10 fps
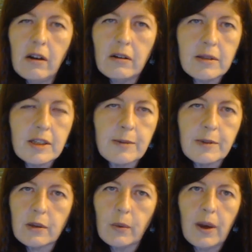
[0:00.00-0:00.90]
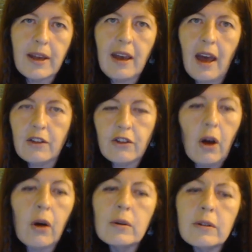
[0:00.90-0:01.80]
can't seem to quite catch
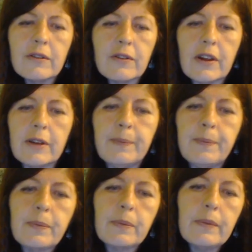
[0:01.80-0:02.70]
hold of them.